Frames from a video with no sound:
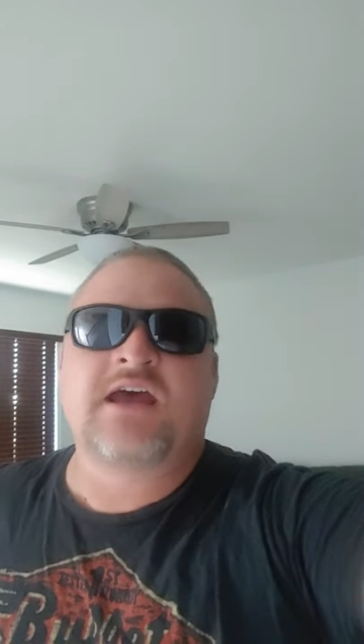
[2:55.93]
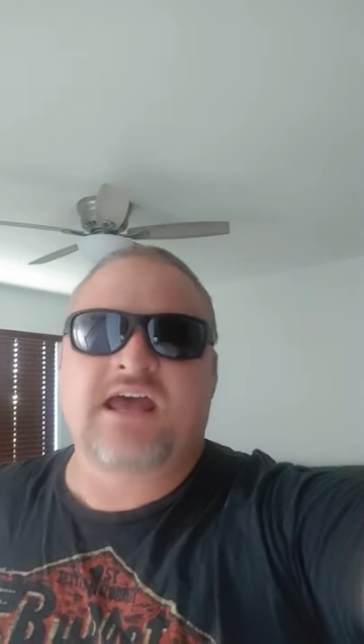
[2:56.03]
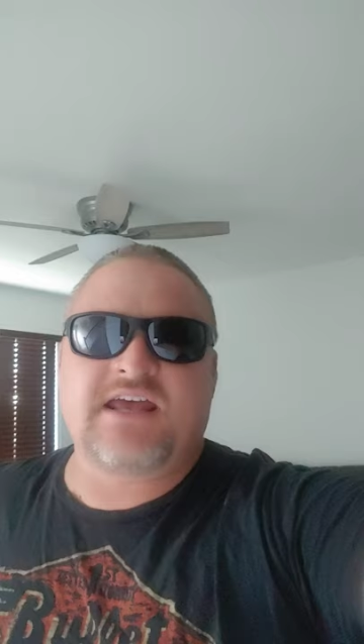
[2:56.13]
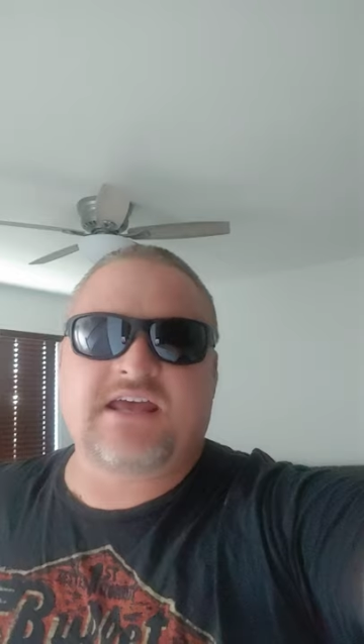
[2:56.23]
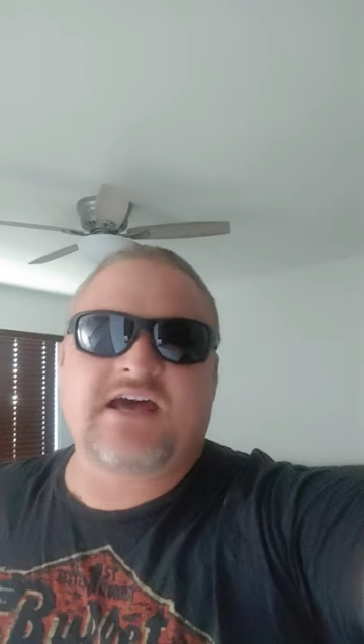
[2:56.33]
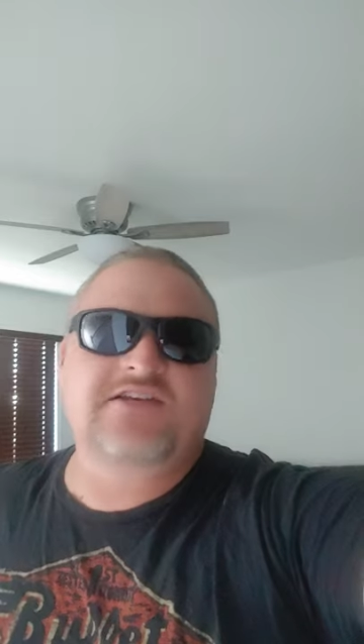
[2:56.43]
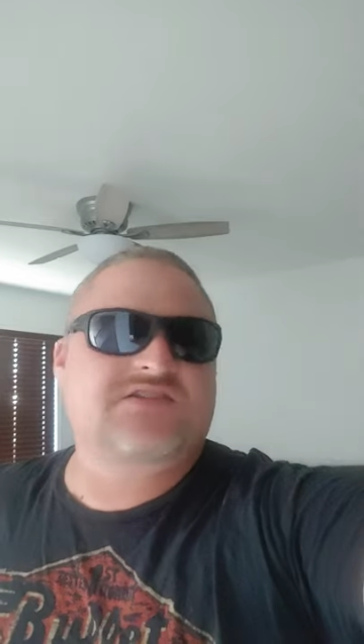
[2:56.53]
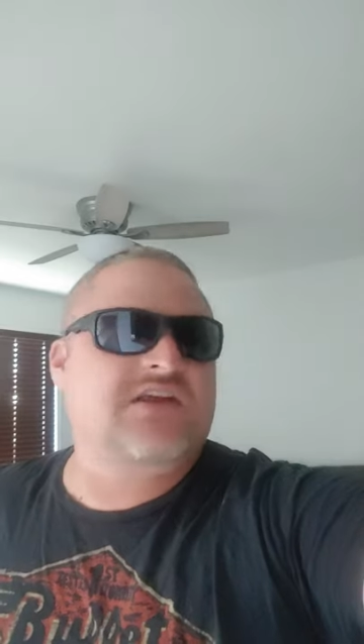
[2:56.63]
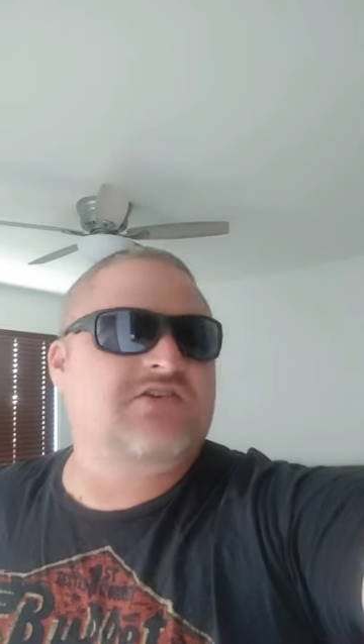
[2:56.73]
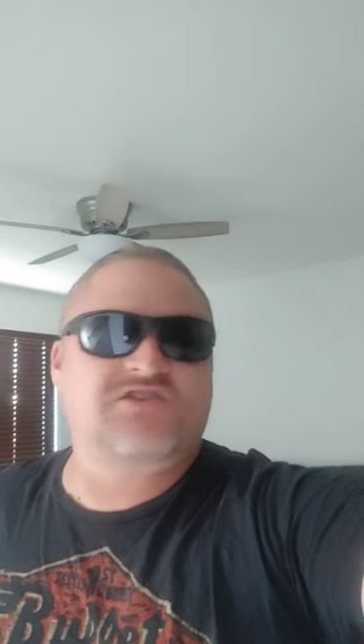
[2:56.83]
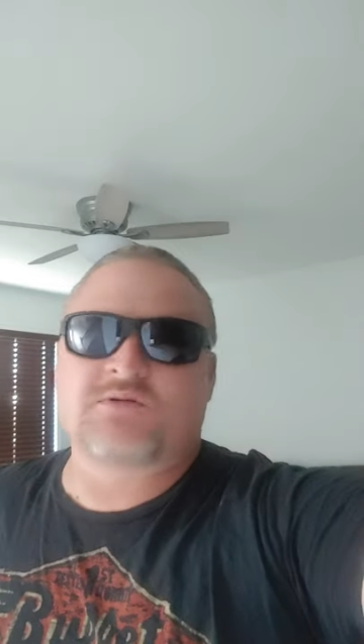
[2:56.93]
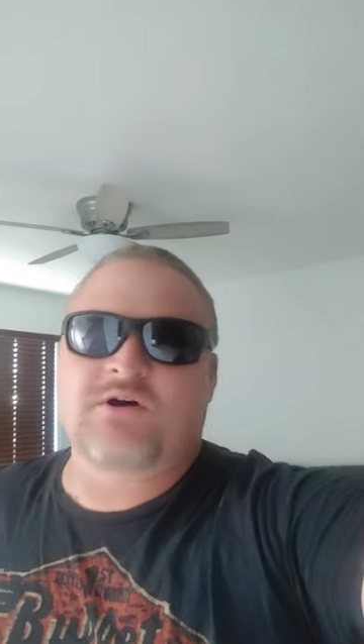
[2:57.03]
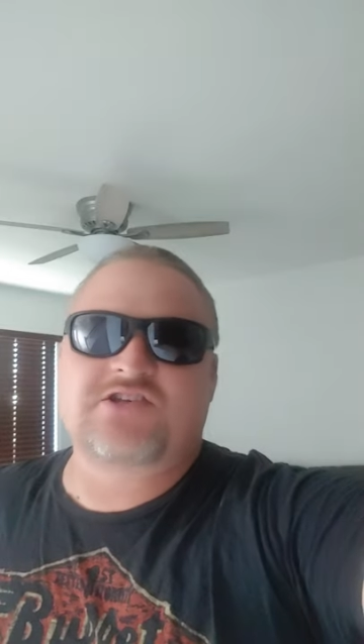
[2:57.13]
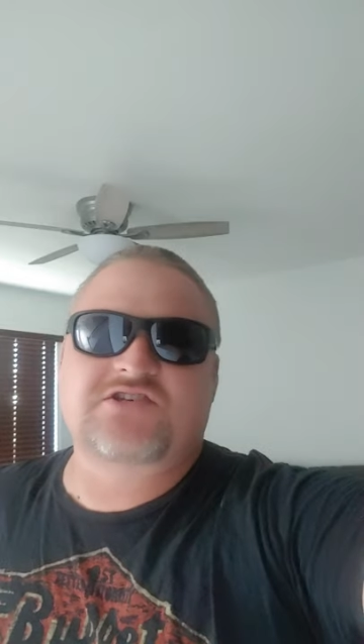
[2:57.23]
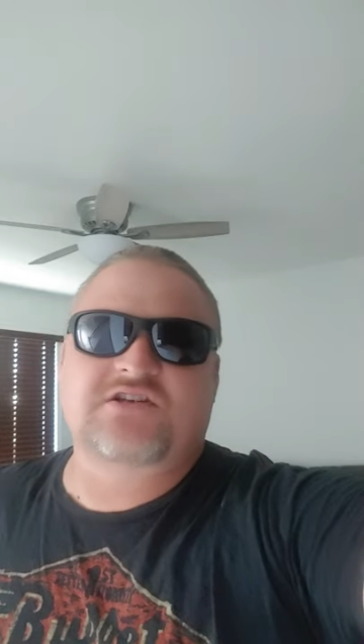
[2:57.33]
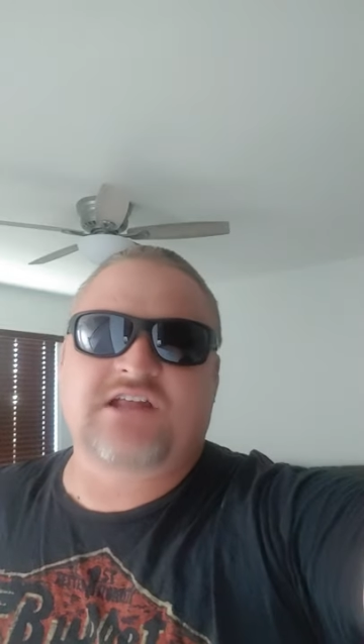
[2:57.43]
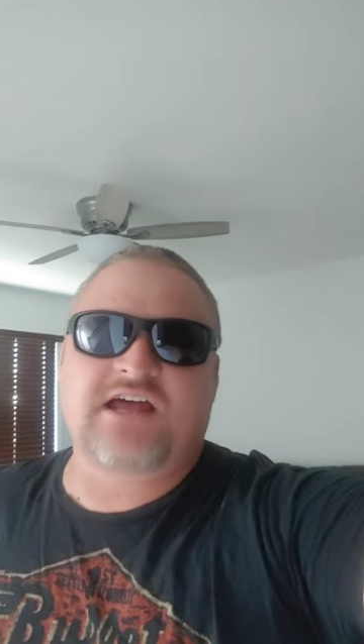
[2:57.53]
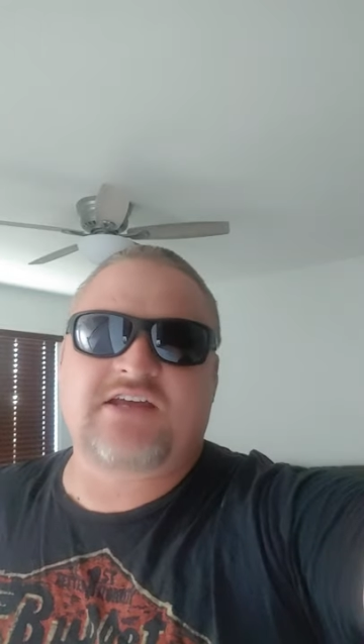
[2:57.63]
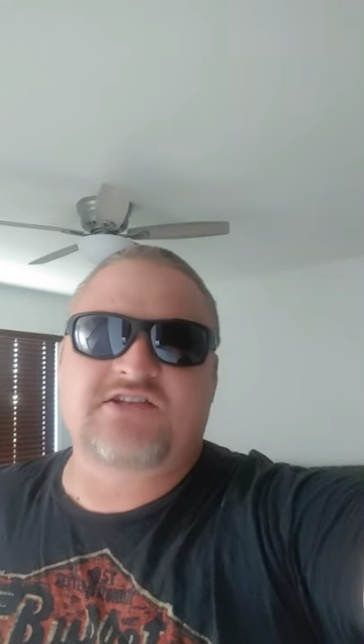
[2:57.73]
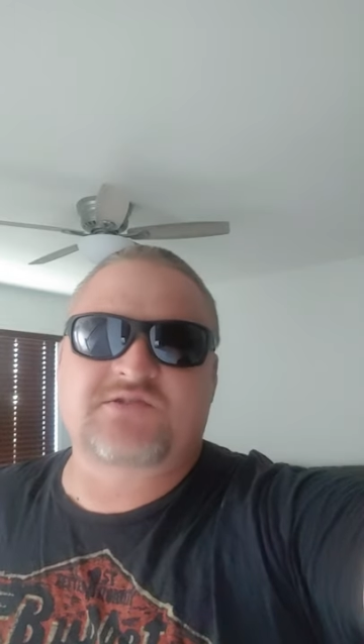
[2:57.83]
Hey, guys, thank you so much.
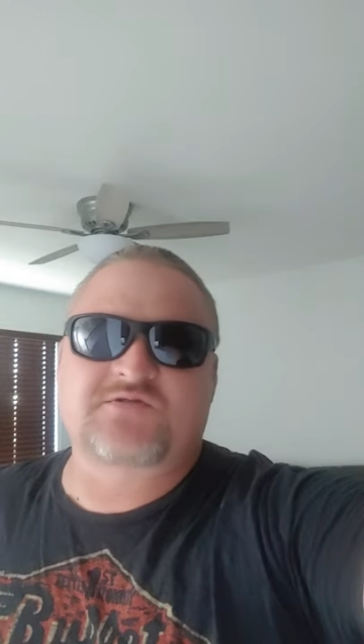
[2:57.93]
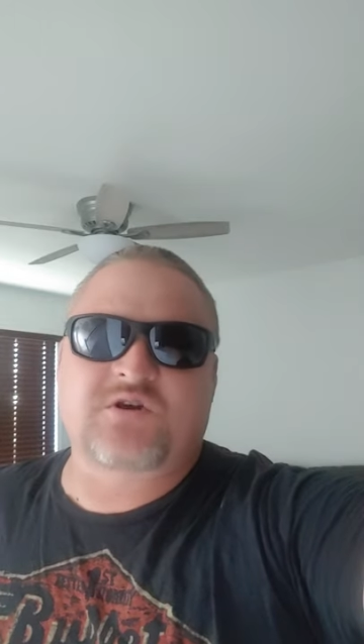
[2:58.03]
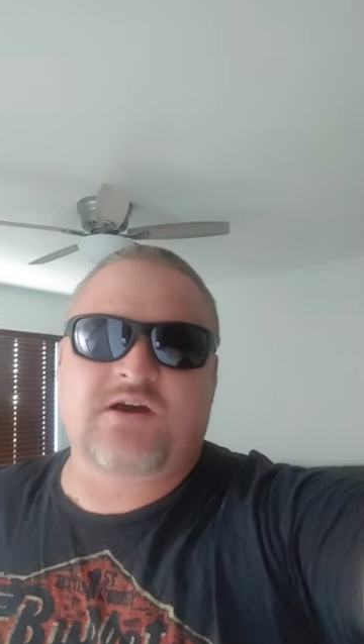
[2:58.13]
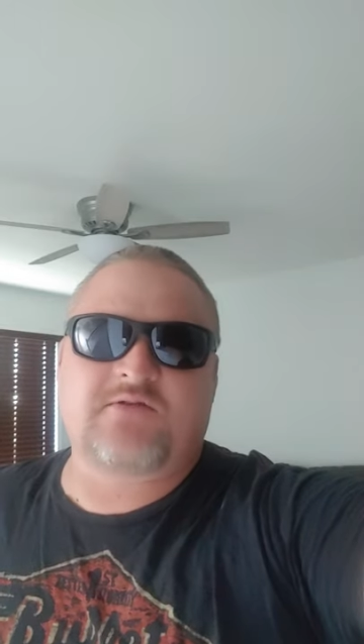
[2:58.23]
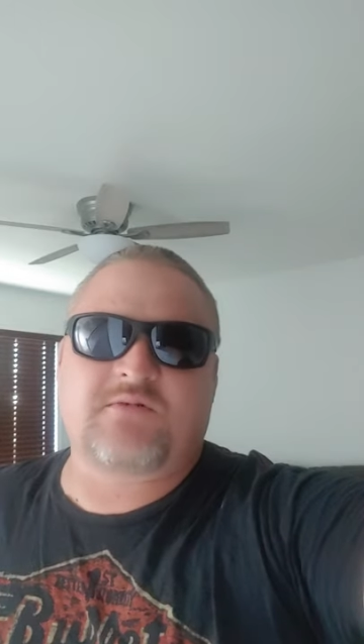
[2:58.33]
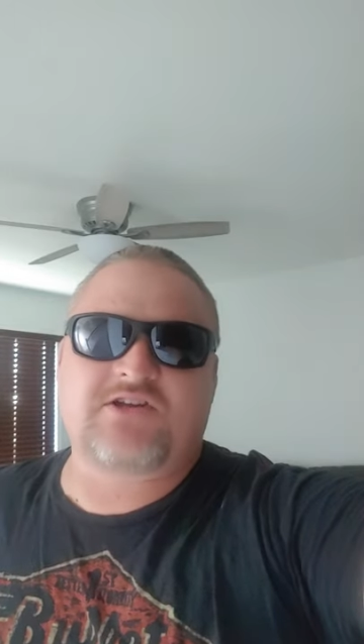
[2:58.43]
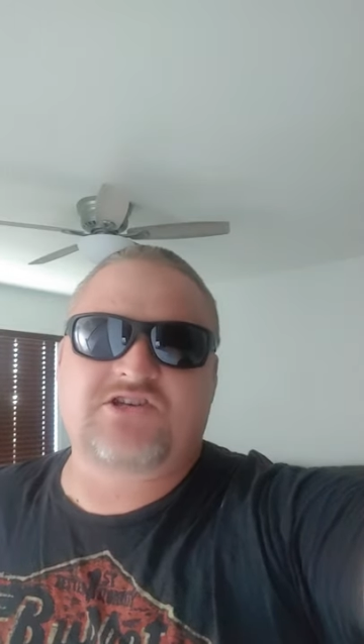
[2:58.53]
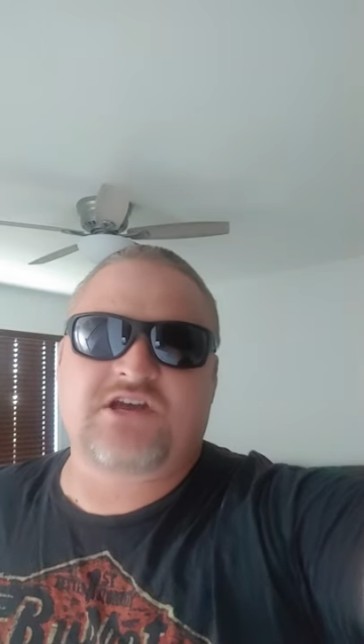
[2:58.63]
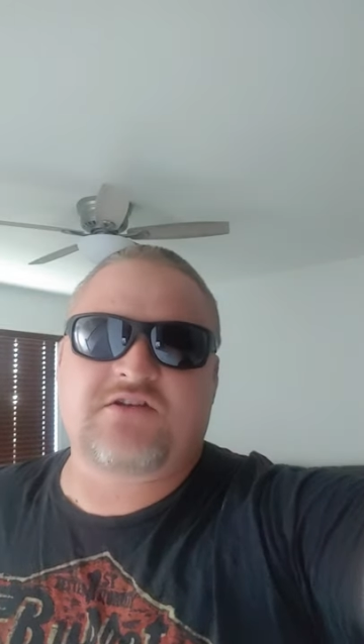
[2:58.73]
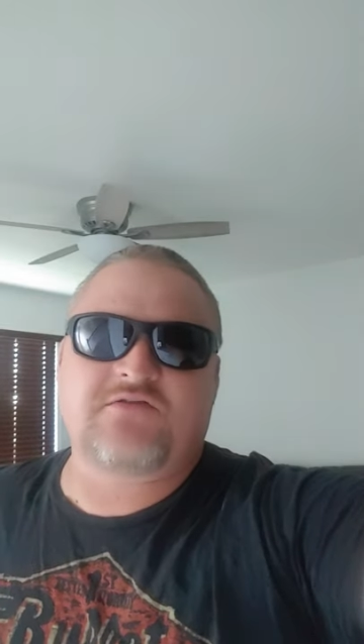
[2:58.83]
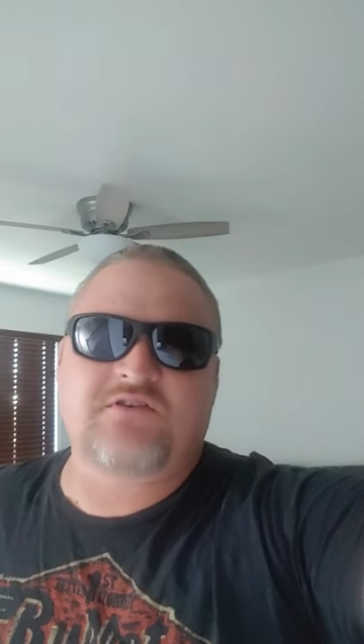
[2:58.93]
Like and subscribe to my channel.